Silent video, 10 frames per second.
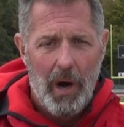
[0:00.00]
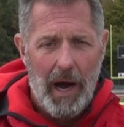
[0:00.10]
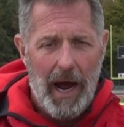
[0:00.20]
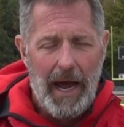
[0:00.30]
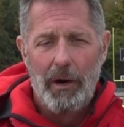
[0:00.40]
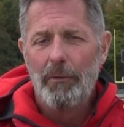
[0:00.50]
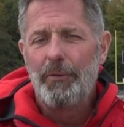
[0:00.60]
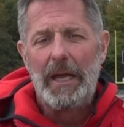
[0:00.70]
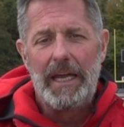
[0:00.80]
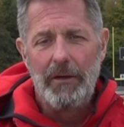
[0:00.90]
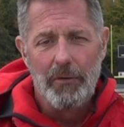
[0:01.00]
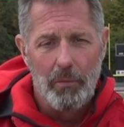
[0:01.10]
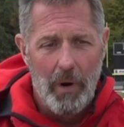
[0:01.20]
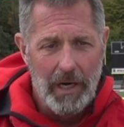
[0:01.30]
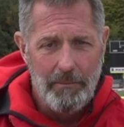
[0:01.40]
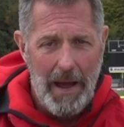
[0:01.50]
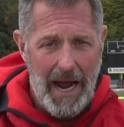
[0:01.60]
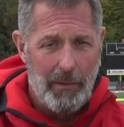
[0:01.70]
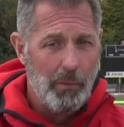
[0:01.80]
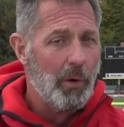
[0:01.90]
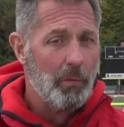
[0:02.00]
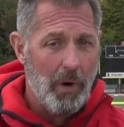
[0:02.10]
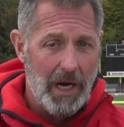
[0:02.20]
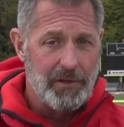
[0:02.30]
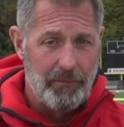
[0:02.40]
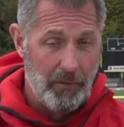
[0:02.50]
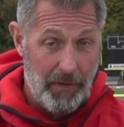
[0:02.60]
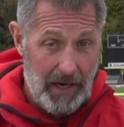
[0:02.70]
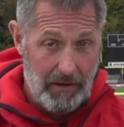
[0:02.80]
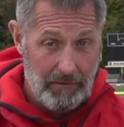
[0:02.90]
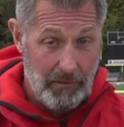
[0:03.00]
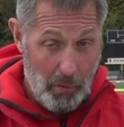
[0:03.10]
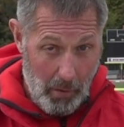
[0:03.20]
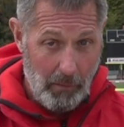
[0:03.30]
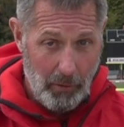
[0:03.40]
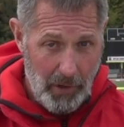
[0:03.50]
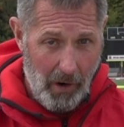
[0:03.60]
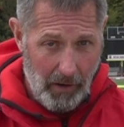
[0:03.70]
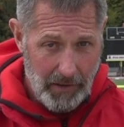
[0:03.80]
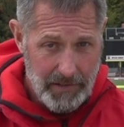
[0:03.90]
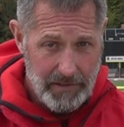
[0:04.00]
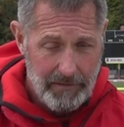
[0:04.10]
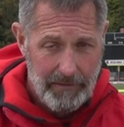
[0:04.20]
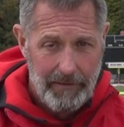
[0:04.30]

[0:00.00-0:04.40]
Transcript: I don't think either running back will rush for their normal yards.